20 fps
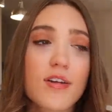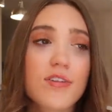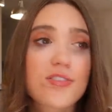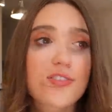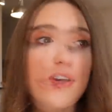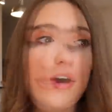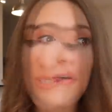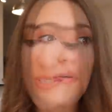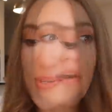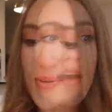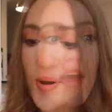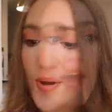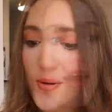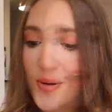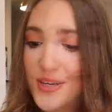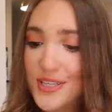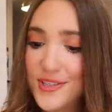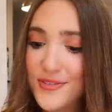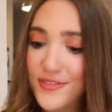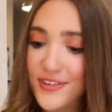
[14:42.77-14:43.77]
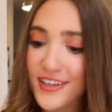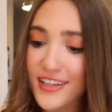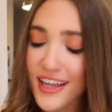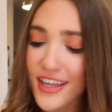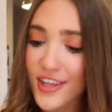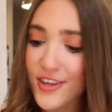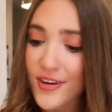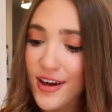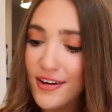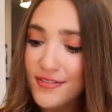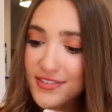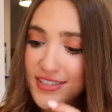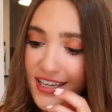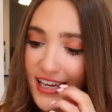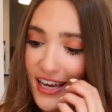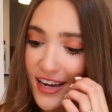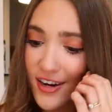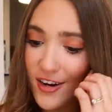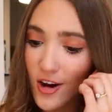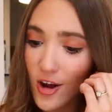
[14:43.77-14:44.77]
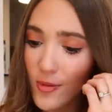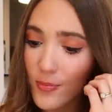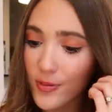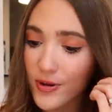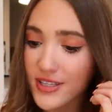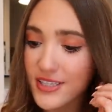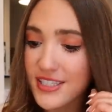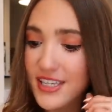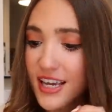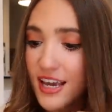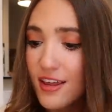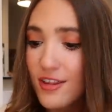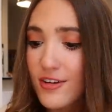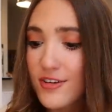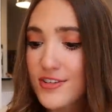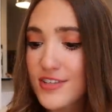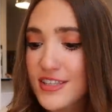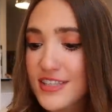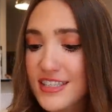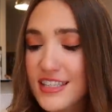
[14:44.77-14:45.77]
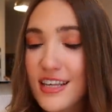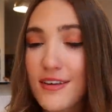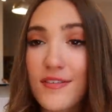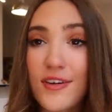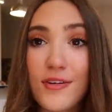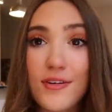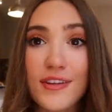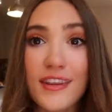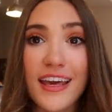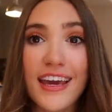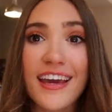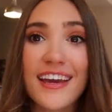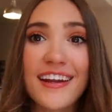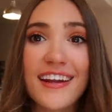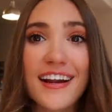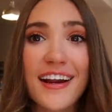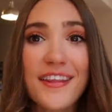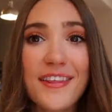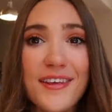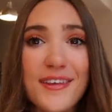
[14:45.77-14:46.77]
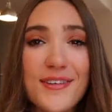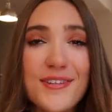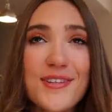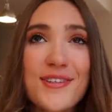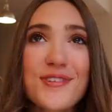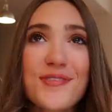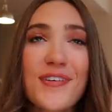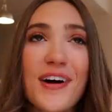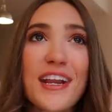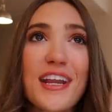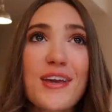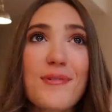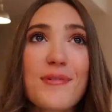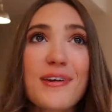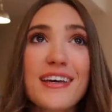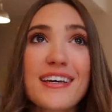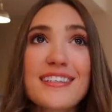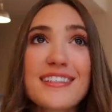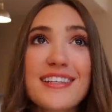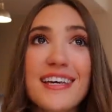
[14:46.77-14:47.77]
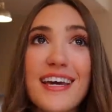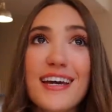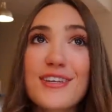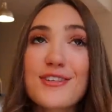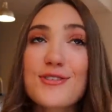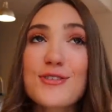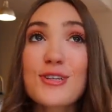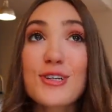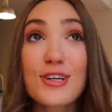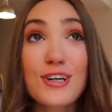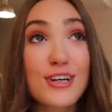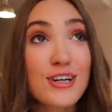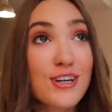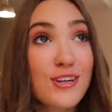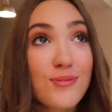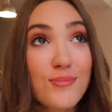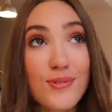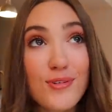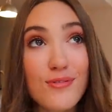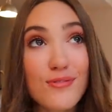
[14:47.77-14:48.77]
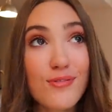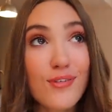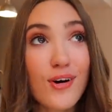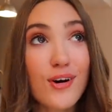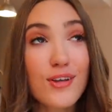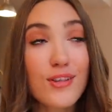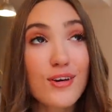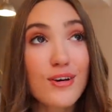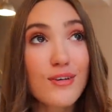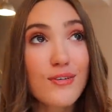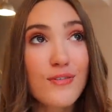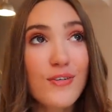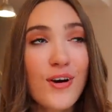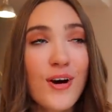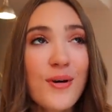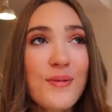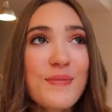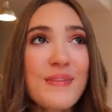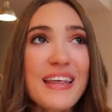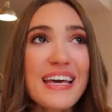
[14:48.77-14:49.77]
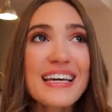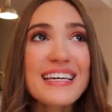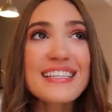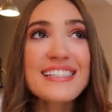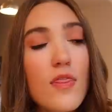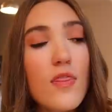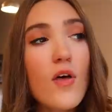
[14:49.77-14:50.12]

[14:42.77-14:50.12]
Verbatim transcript: And so, do you always feel like you have to get it all put together since living with Aiden? I think this is funny because the answer couldn't be farther from this.